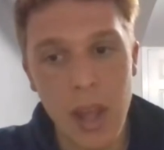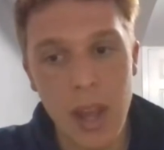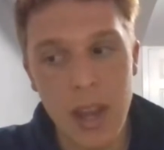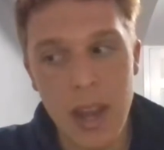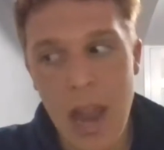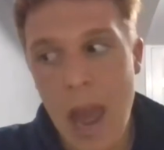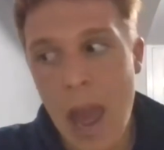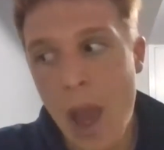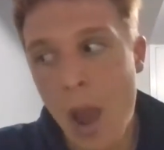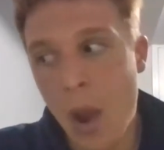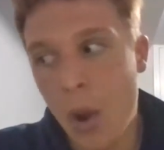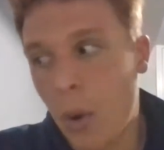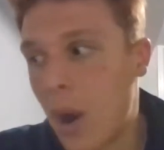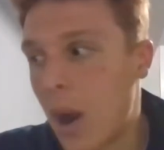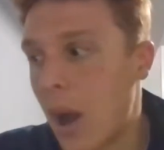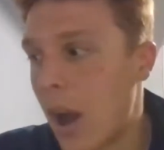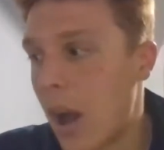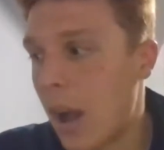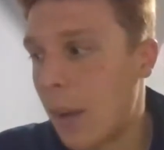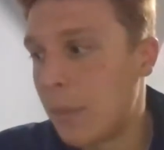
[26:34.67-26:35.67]
and
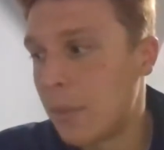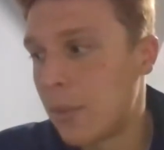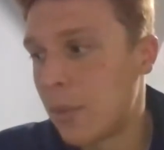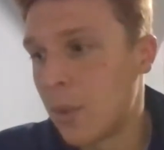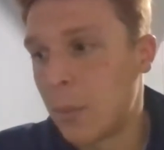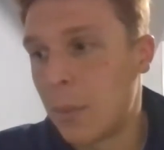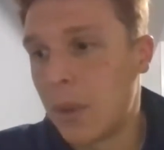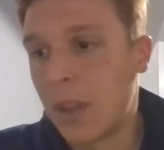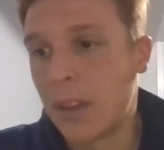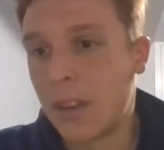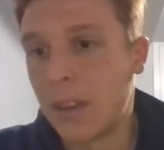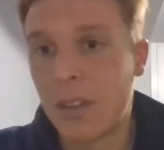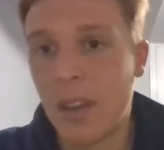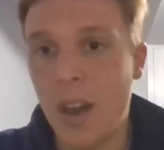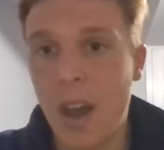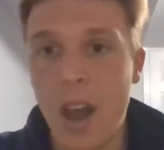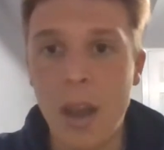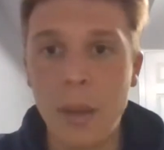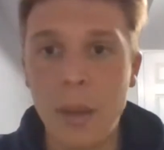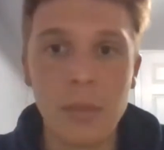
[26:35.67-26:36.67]
now I'm swimming
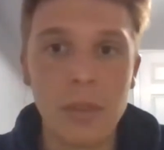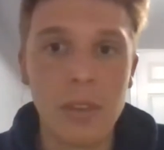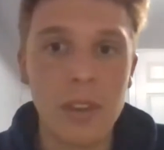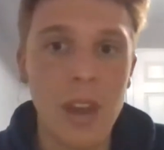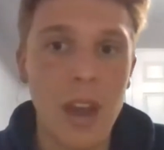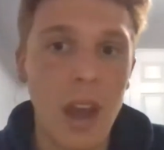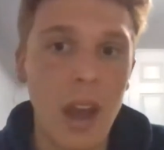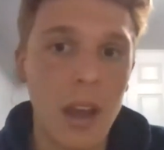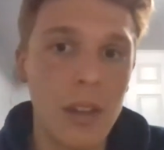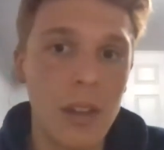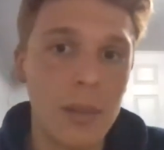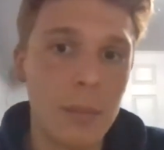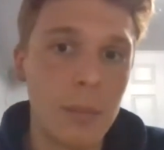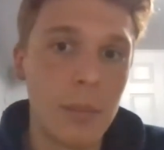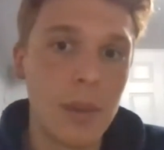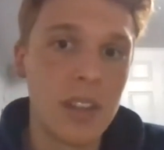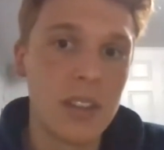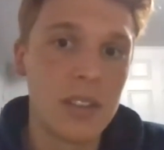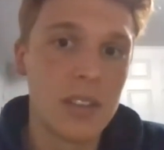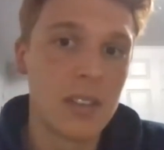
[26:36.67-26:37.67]
times at
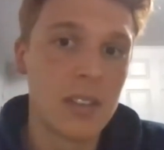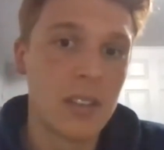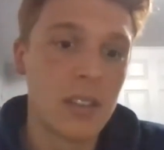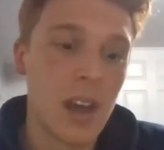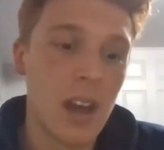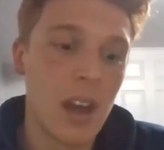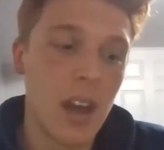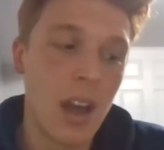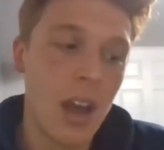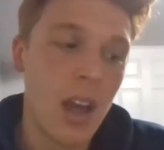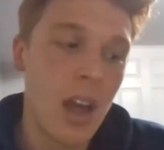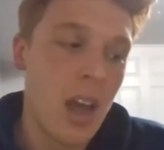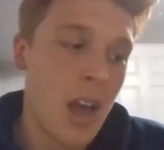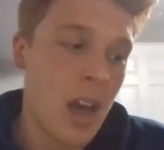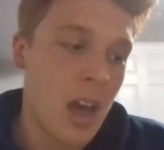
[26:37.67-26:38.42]
meets that,